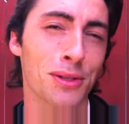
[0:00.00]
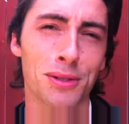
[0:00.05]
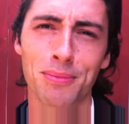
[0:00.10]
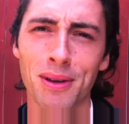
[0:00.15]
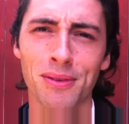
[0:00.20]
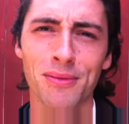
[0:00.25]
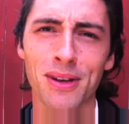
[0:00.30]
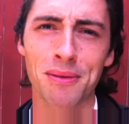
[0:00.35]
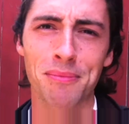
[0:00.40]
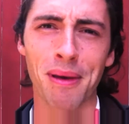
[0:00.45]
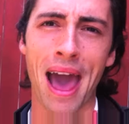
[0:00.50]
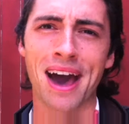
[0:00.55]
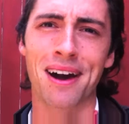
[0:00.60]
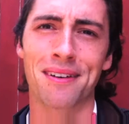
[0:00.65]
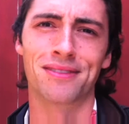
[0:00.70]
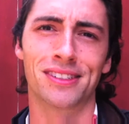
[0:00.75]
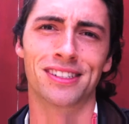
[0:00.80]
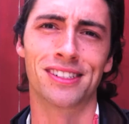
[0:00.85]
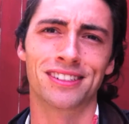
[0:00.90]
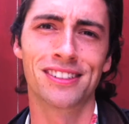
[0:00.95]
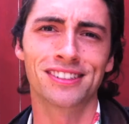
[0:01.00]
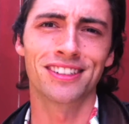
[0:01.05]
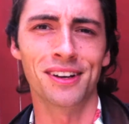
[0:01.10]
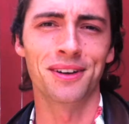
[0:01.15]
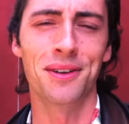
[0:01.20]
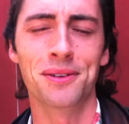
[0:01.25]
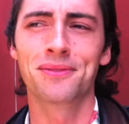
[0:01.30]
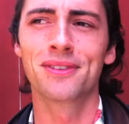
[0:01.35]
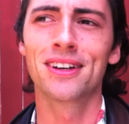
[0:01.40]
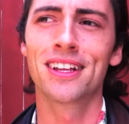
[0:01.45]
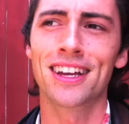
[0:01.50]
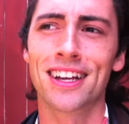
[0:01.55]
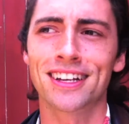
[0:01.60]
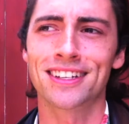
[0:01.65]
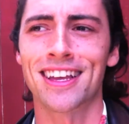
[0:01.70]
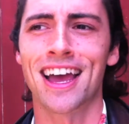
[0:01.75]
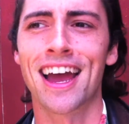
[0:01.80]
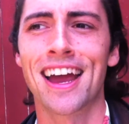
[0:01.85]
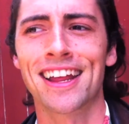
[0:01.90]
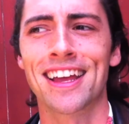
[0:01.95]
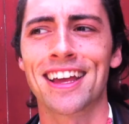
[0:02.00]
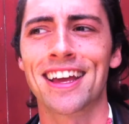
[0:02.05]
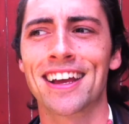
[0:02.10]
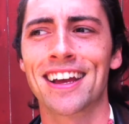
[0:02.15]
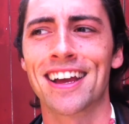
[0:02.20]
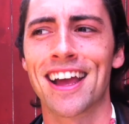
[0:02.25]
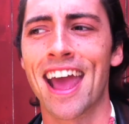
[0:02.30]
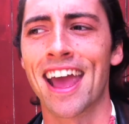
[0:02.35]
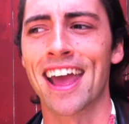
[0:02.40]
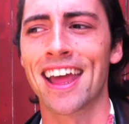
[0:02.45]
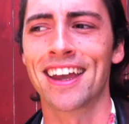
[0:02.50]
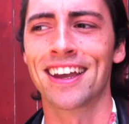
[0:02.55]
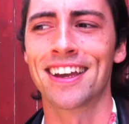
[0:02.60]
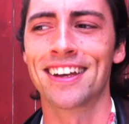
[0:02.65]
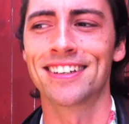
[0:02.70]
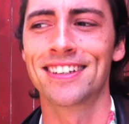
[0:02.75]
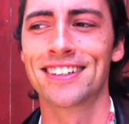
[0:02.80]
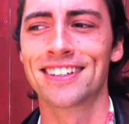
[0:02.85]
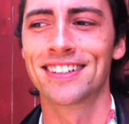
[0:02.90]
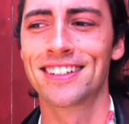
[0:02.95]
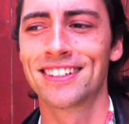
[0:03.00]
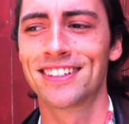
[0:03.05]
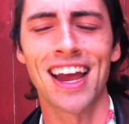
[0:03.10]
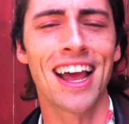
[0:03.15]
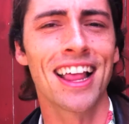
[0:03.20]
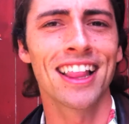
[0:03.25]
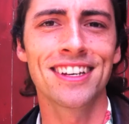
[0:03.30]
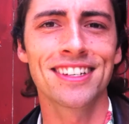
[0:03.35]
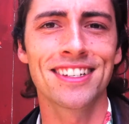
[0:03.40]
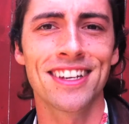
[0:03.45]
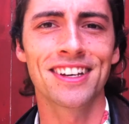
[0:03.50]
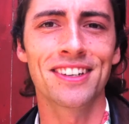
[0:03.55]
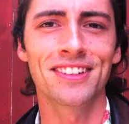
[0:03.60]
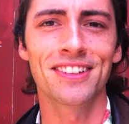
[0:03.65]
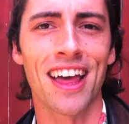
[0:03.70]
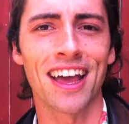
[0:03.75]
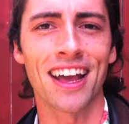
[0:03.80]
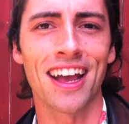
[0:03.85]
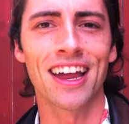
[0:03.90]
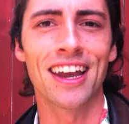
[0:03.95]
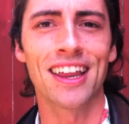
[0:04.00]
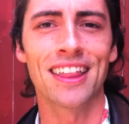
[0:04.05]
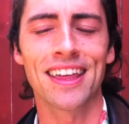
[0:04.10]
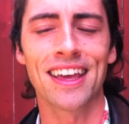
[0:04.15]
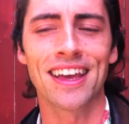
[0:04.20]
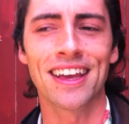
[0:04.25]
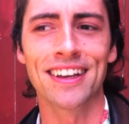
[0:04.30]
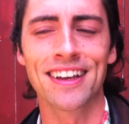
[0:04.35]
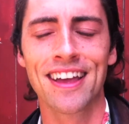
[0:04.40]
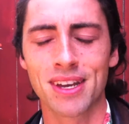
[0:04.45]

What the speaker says: it's been really powerful, you know, and really exciting and challenging and all that kind of thing.